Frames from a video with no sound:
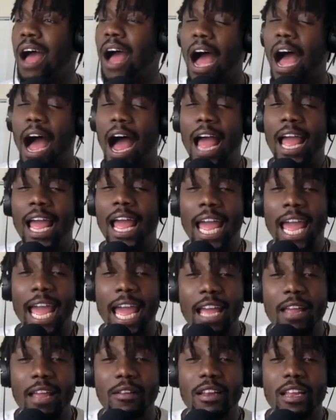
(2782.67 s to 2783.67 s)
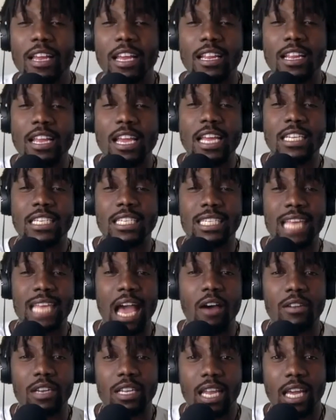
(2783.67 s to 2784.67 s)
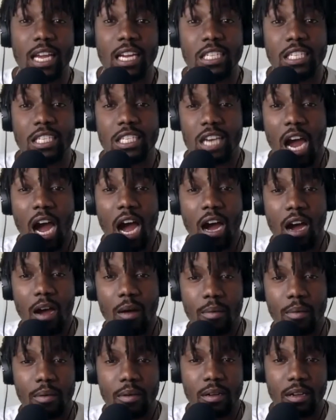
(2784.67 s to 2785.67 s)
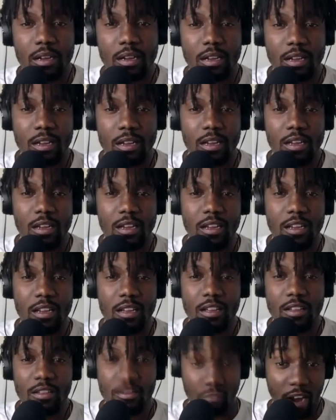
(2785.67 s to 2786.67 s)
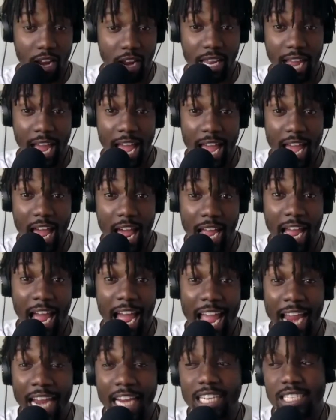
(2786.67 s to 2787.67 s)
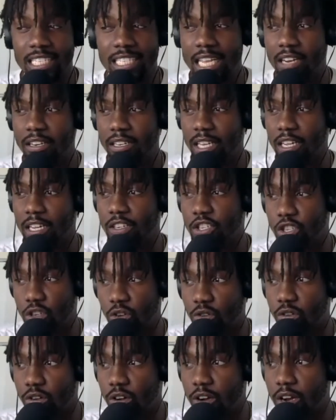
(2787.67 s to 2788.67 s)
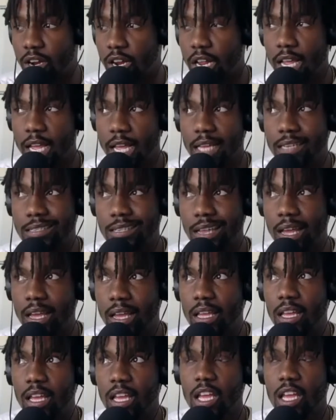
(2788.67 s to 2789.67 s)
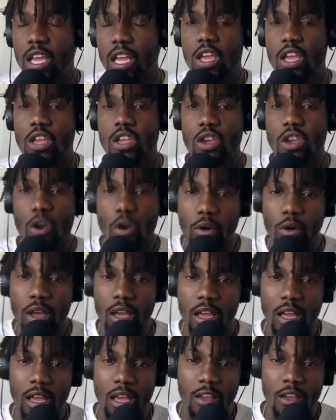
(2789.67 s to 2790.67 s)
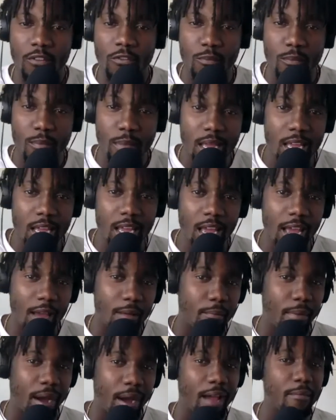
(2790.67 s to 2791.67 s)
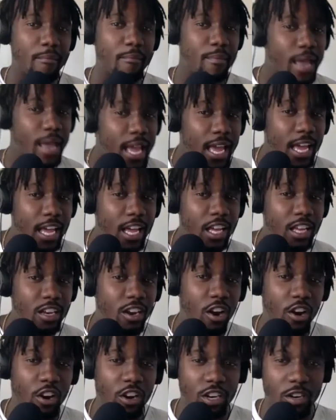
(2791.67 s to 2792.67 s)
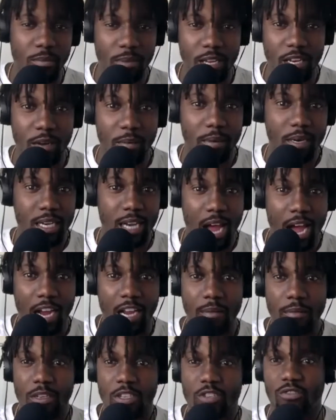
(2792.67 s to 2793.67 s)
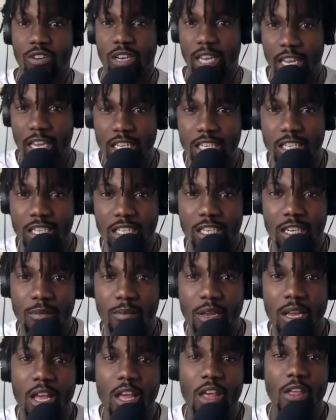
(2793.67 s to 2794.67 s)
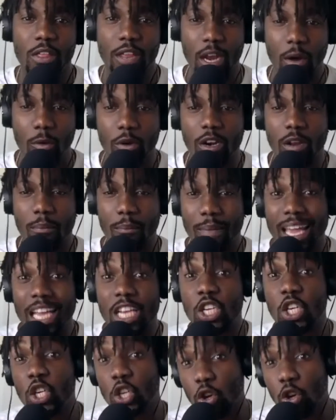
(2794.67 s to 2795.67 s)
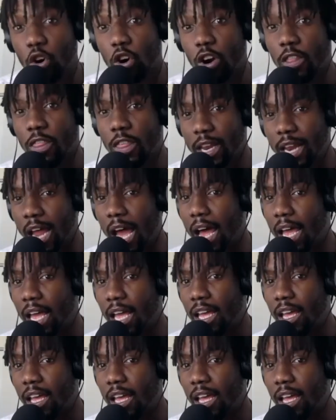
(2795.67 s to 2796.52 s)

I hate it, it sounding like a job, mm-hmm. right? Like I, like I hate it sounding like a chore. It's like, yo, if me and my man are going to be in a monogamous relationship, then I want to make sure that I